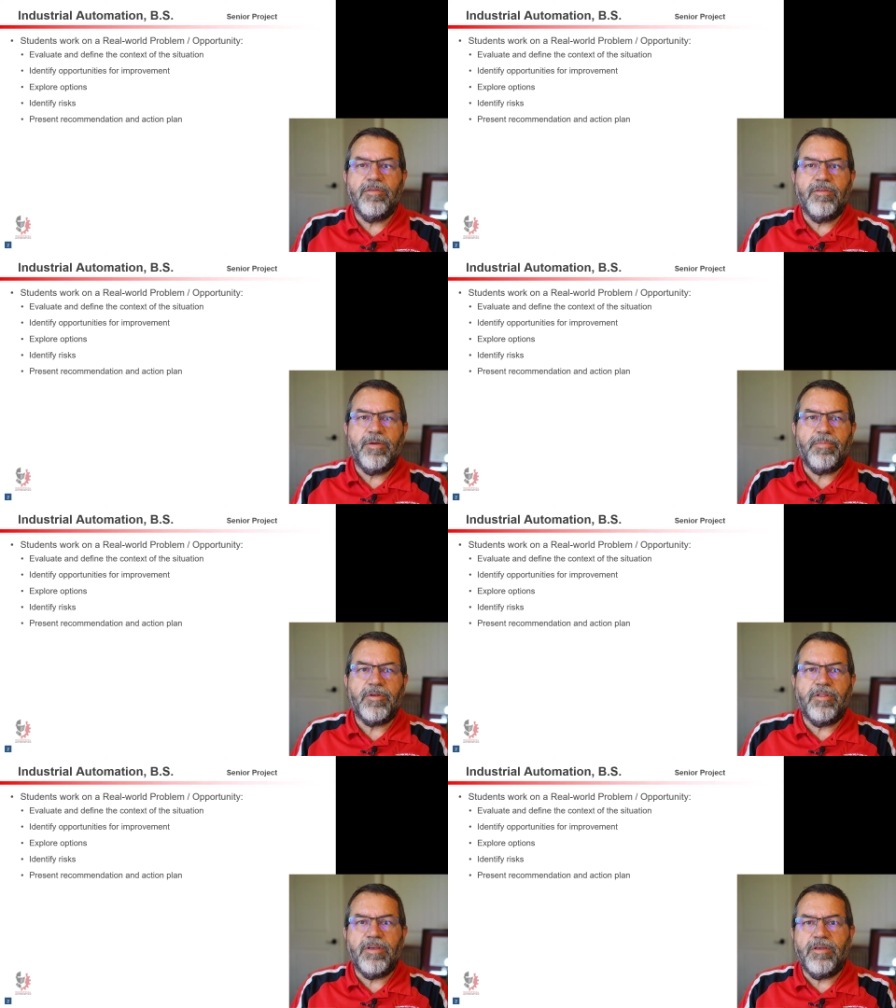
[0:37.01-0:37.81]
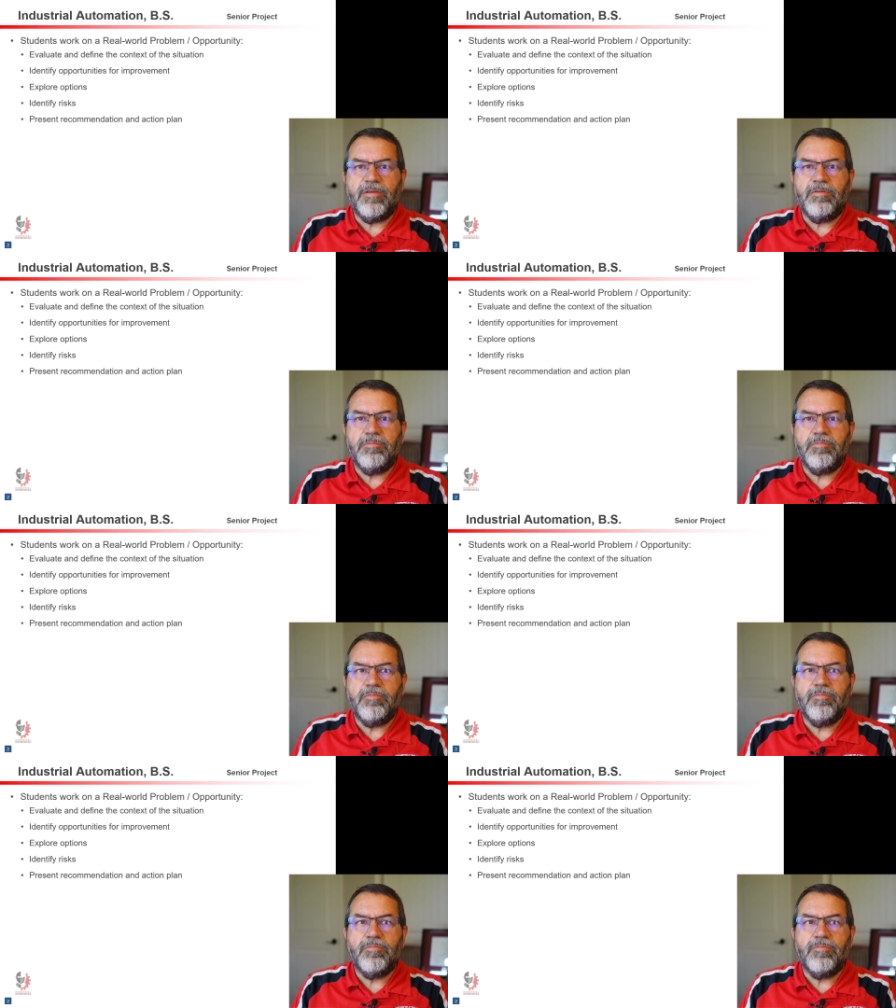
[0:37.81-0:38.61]
Typically,
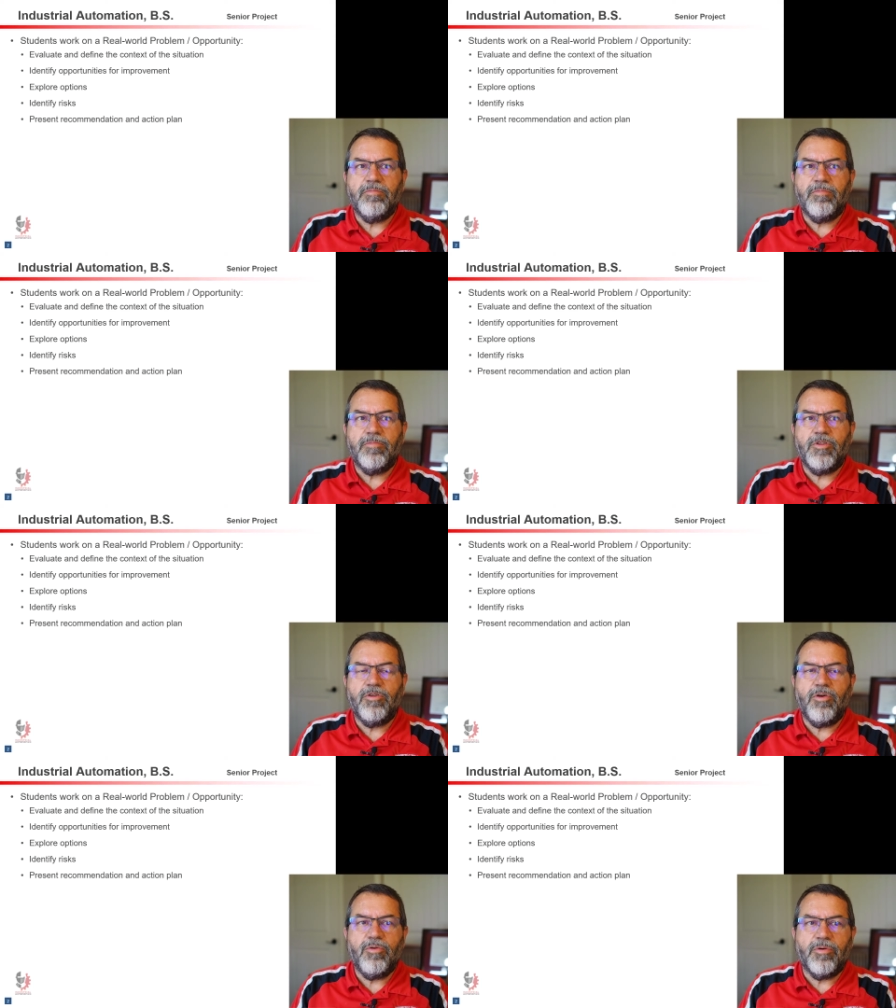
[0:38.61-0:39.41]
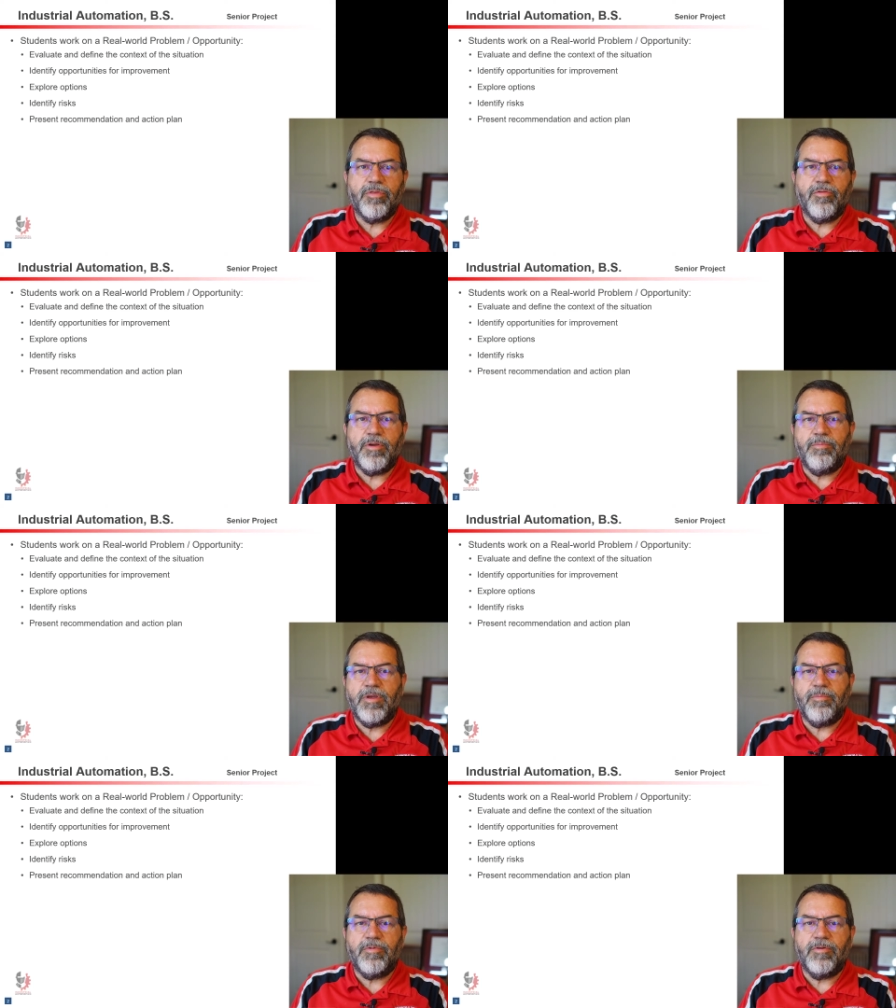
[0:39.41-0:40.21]
2 or 3
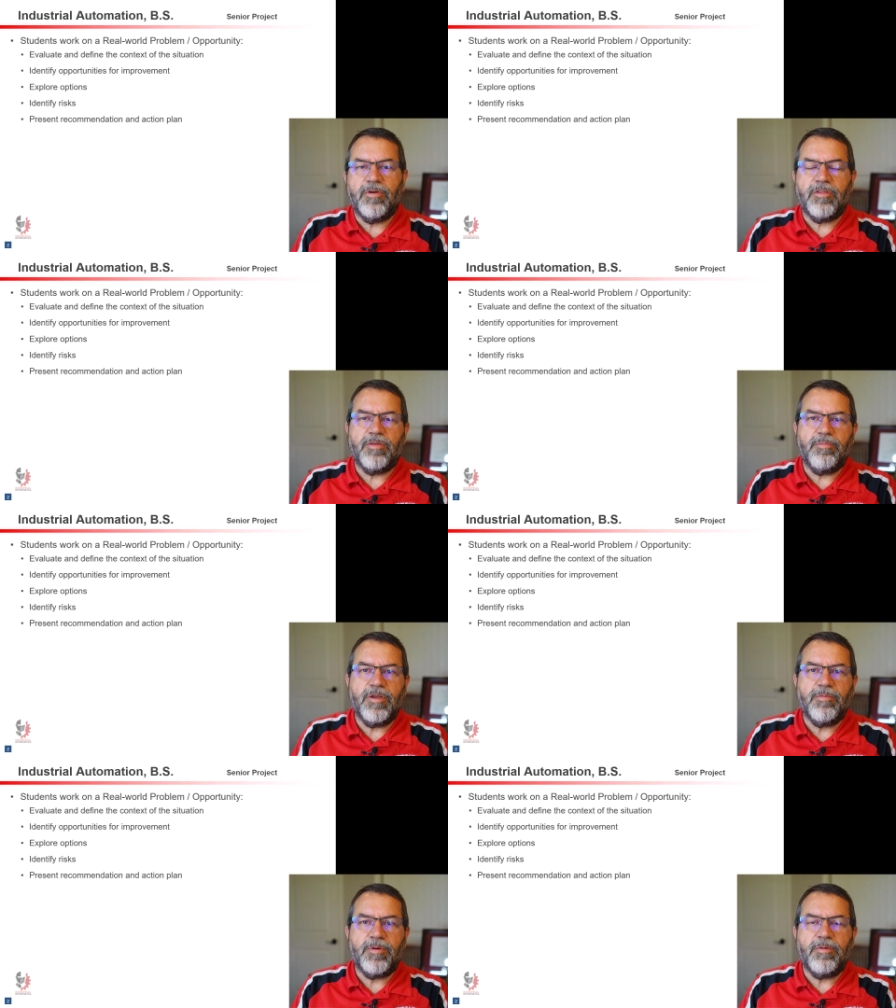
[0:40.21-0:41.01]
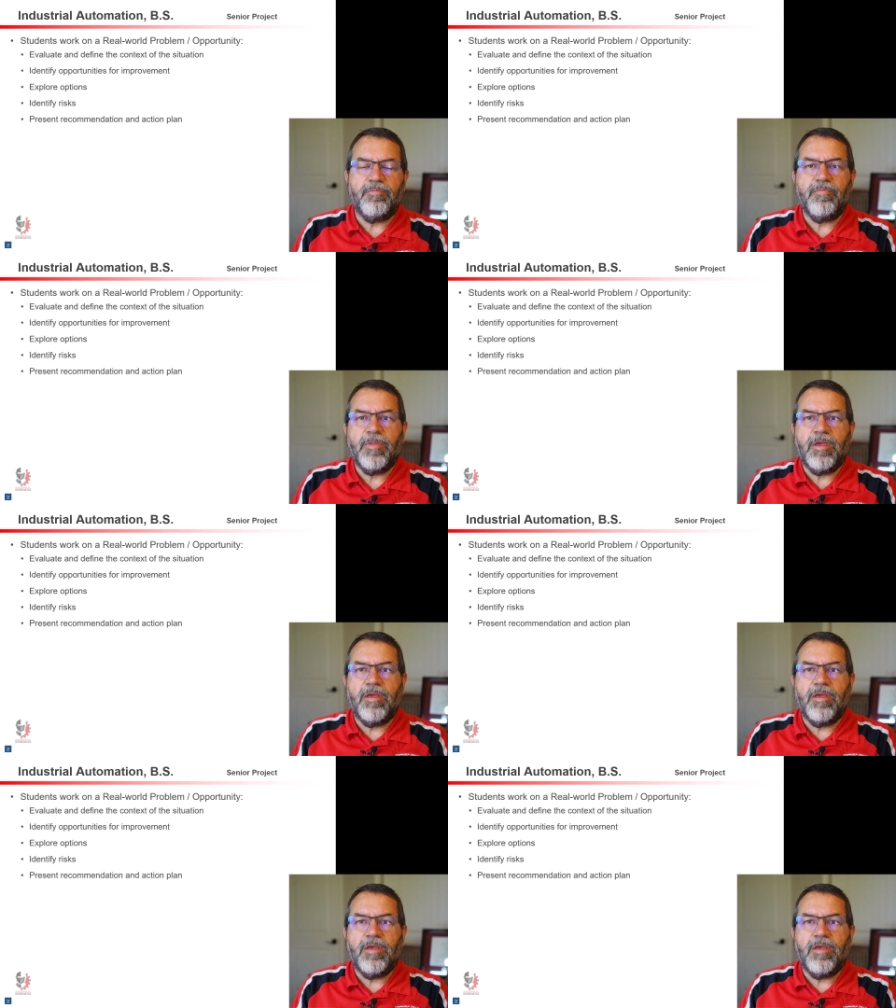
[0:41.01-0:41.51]
people at the minimum,